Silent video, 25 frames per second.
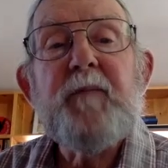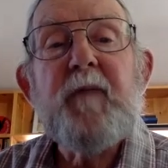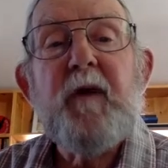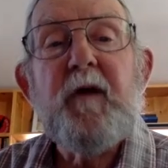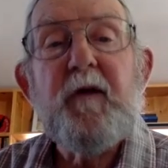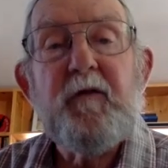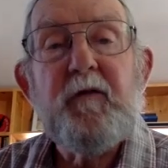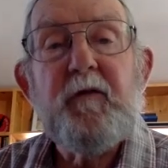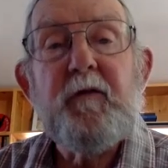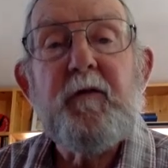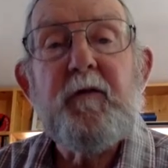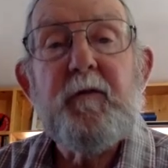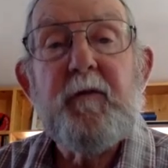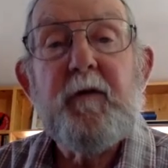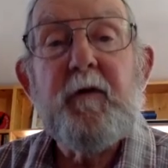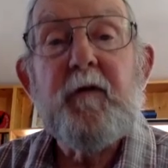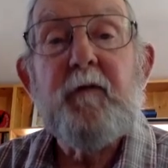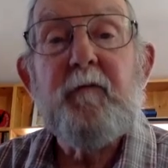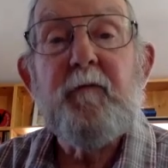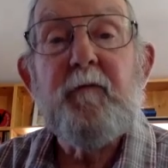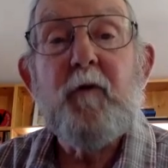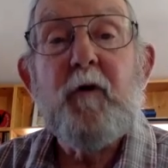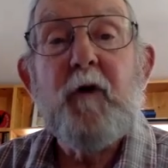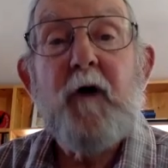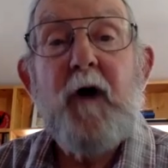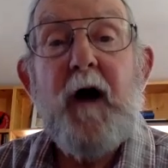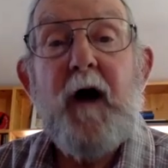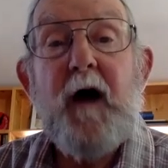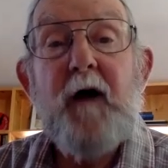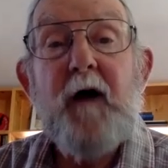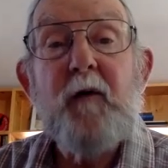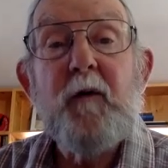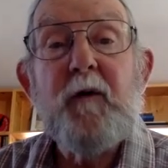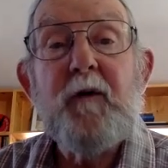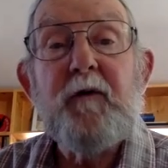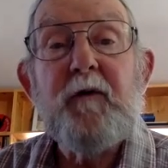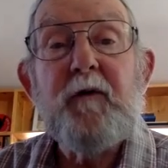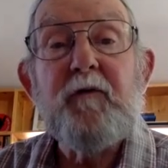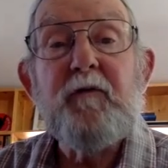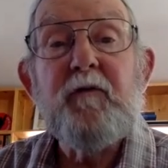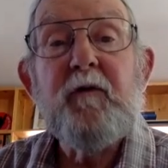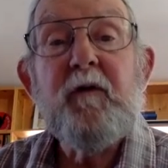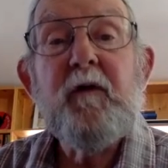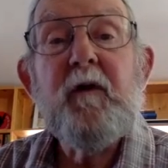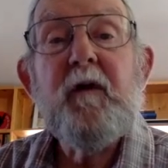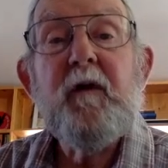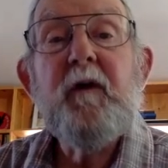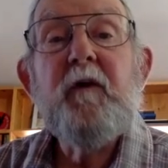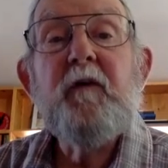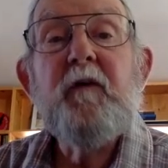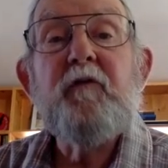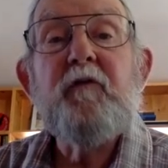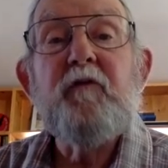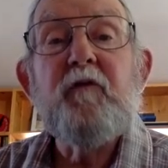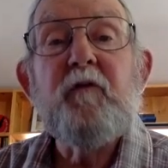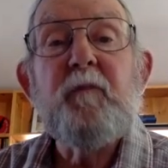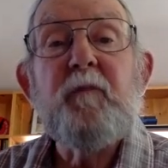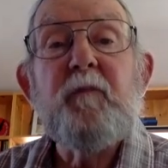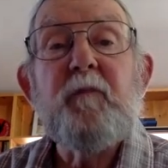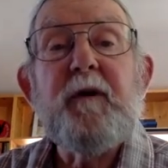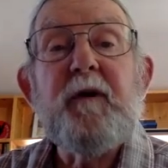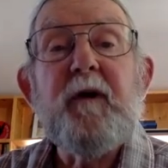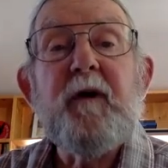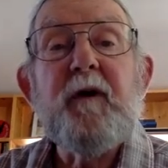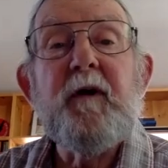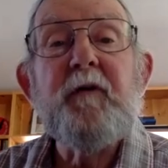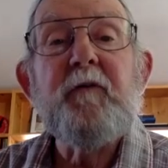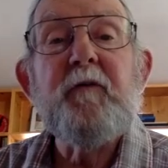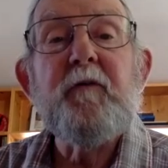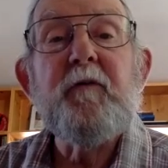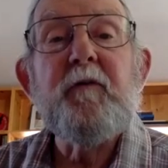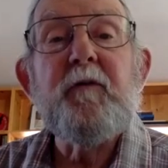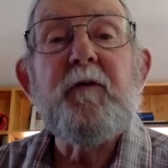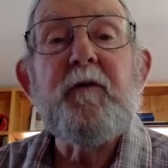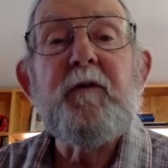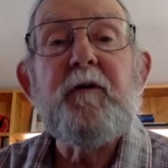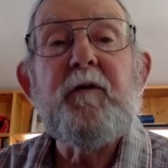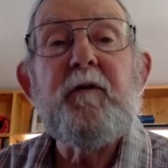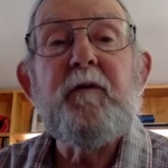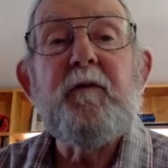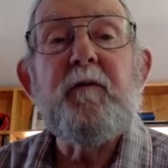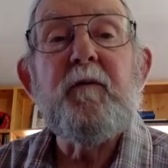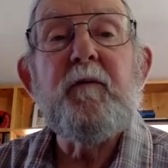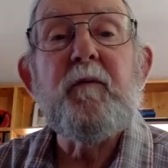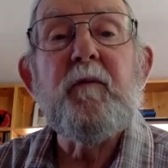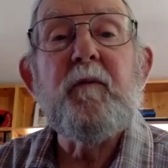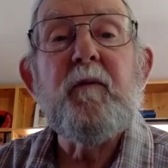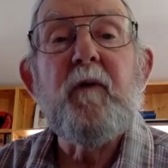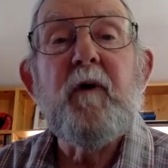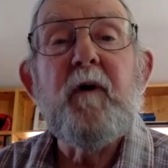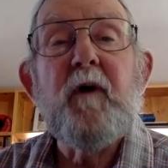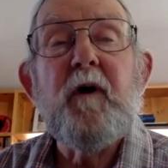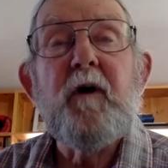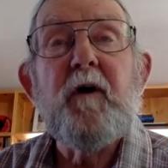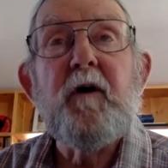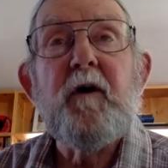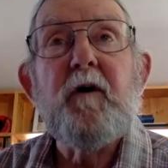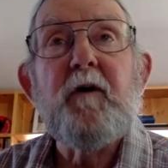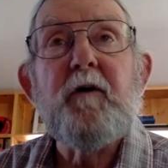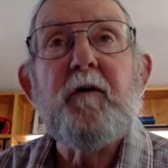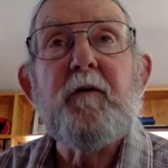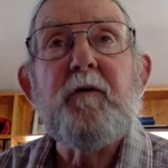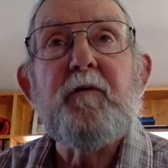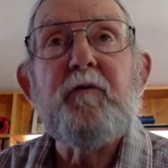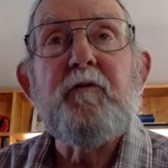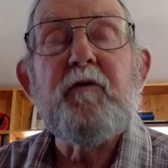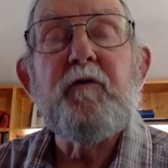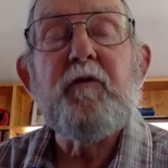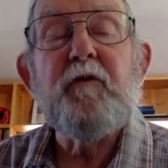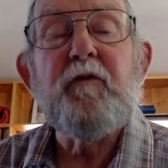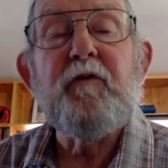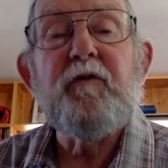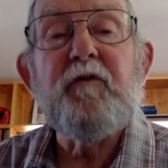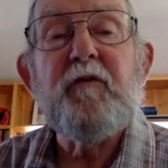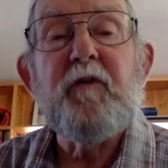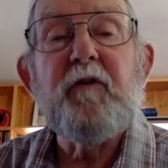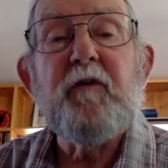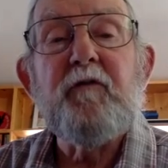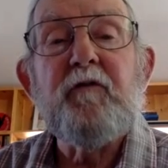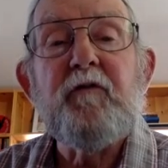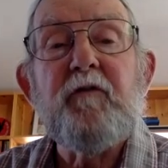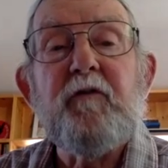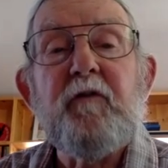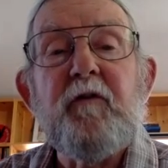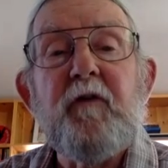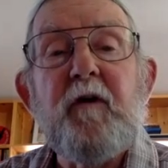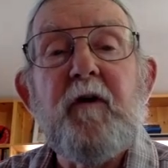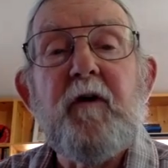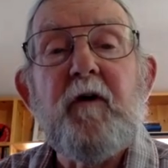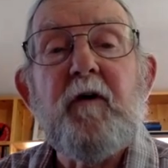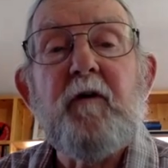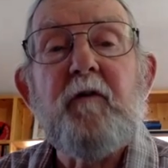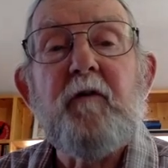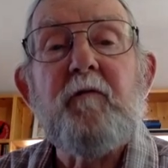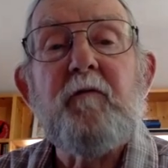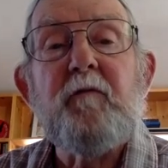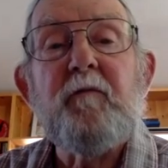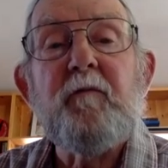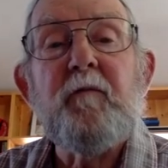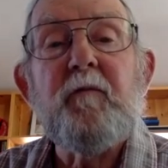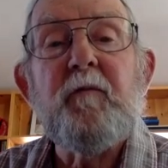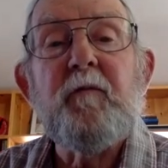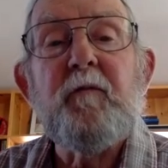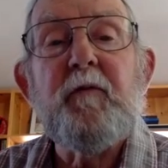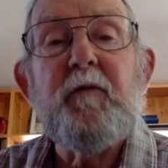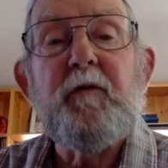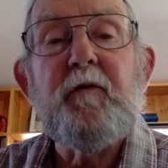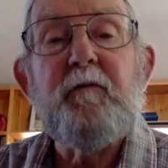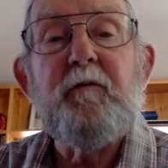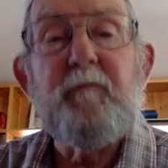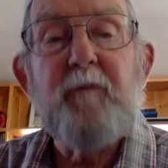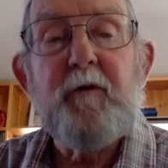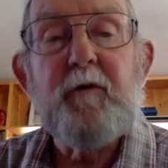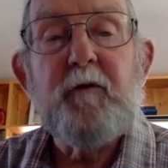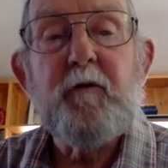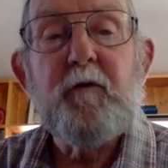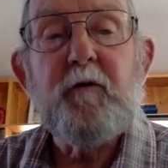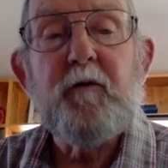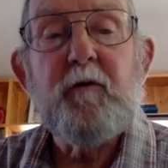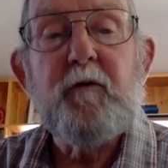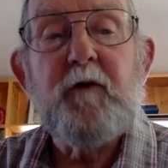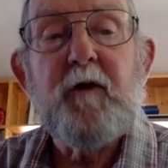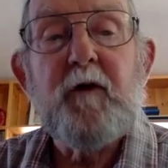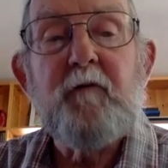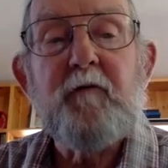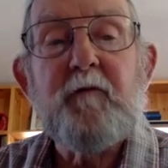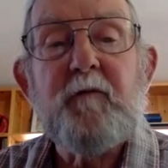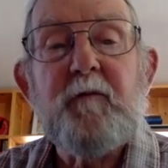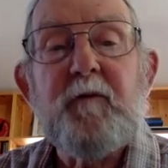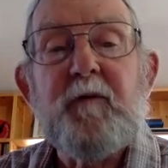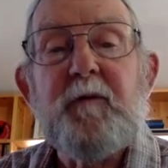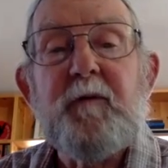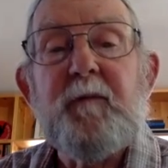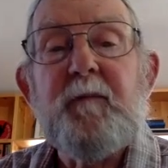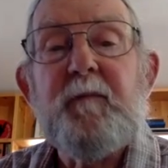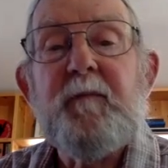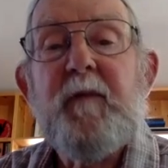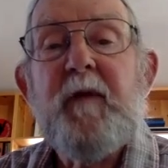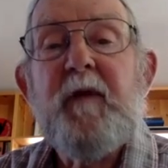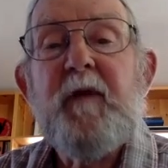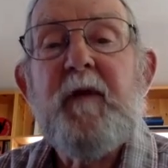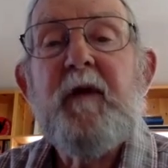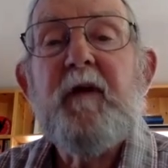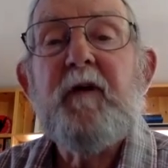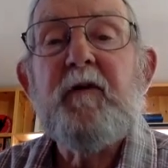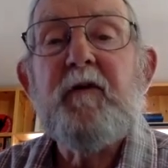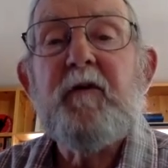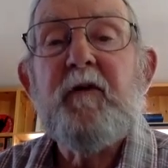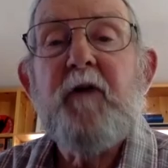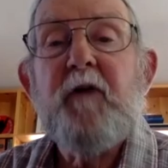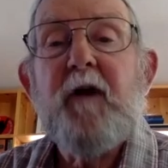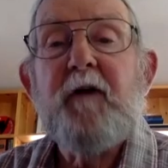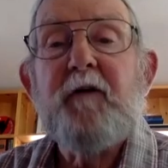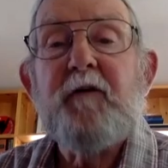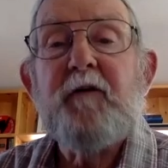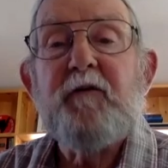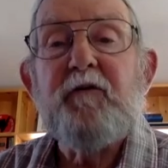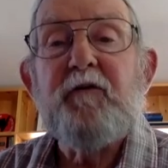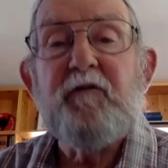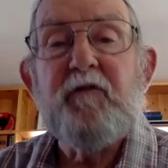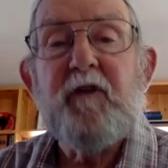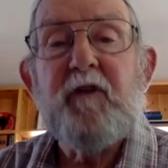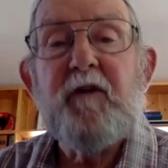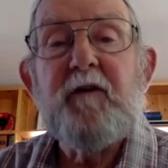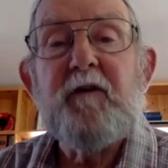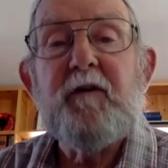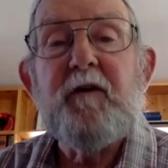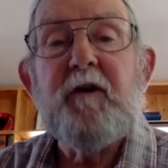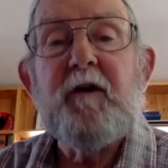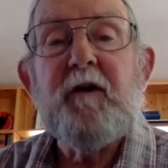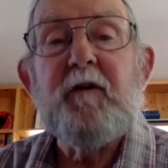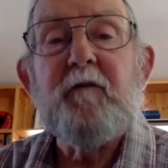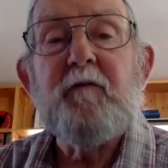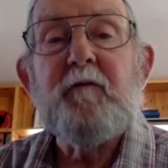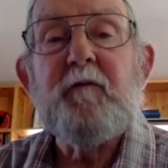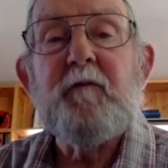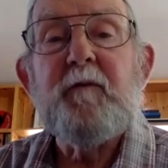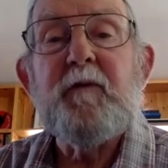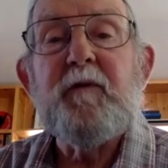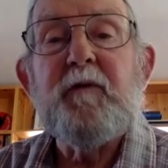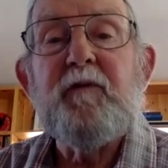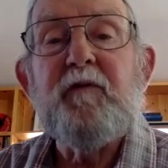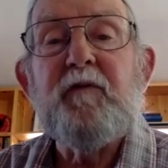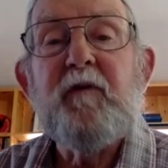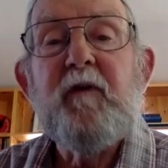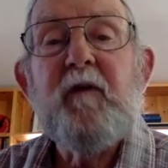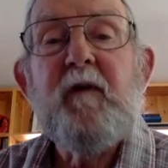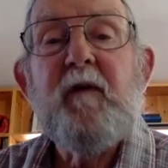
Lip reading: and therefore highways should be under the jurisdiction of the federal government, not state governments.